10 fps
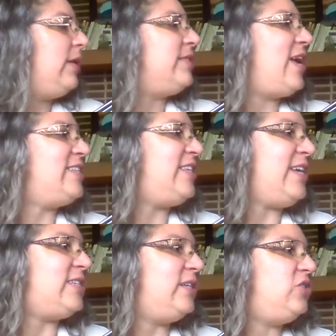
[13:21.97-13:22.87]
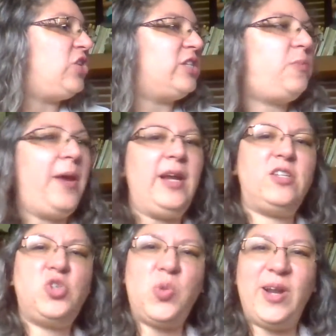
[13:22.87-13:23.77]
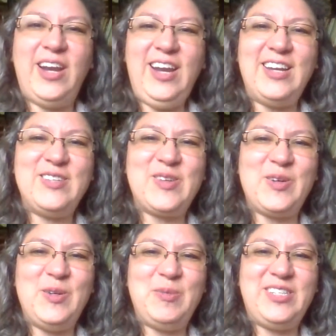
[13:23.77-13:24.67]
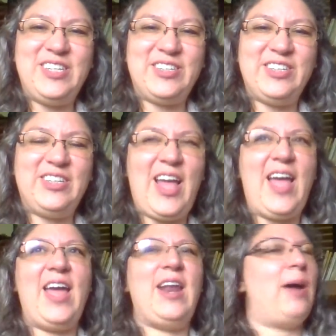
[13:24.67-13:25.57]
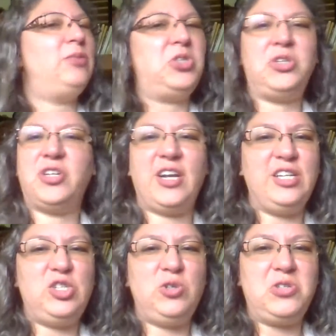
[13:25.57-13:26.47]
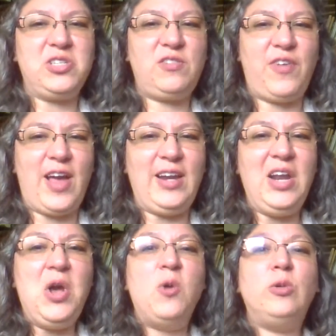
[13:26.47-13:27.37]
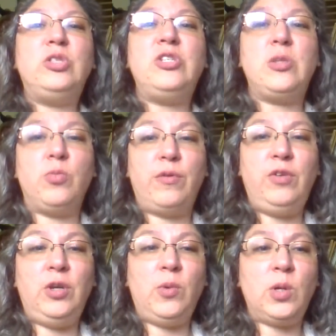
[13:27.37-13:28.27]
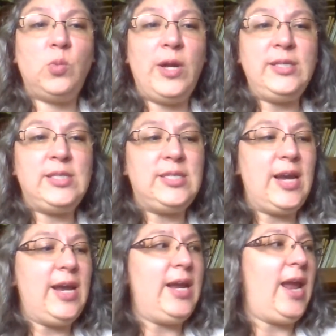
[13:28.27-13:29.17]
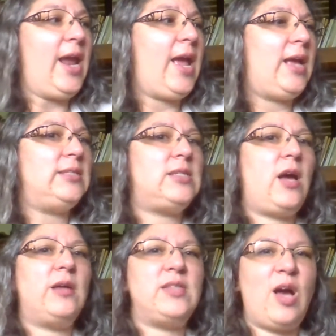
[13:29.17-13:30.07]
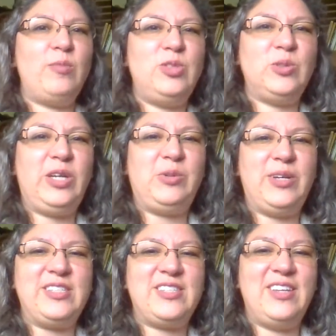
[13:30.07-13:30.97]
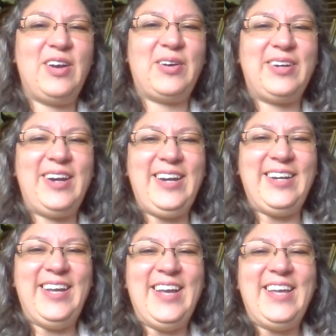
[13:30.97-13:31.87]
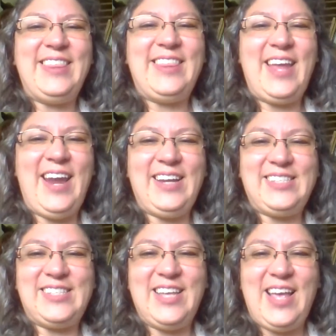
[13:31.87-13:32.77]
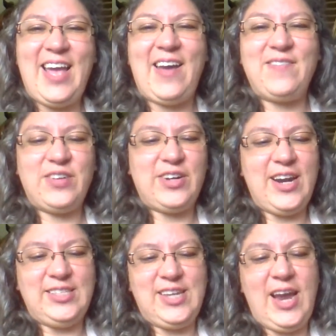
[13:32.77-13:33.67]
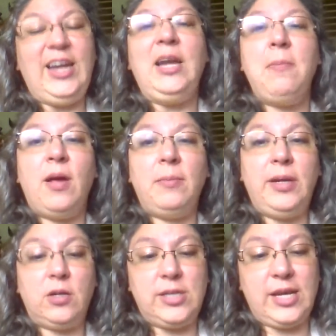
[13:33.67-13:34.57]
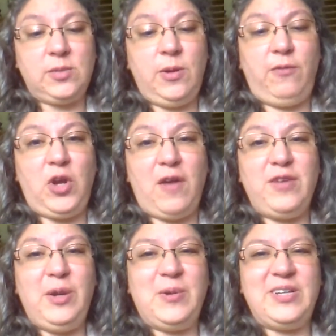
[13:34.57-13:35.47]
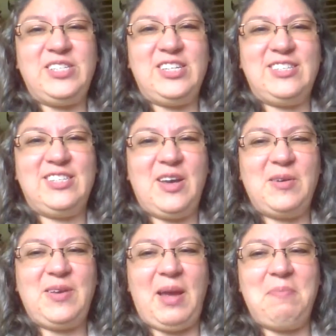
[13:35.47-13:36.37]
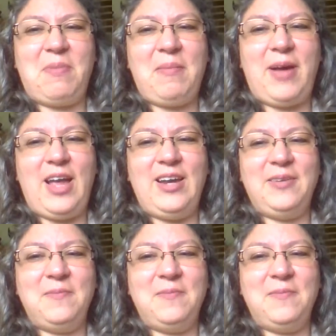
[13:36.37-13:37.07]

That's it. Just page 20 is our new material, and I'm sure you're going to do just fine. We'll do some review on Wednesday and Tom Dooley quiz. All right? Thanks. Have a great day. Email me or text me if you have any questions. Okay, bye-bye.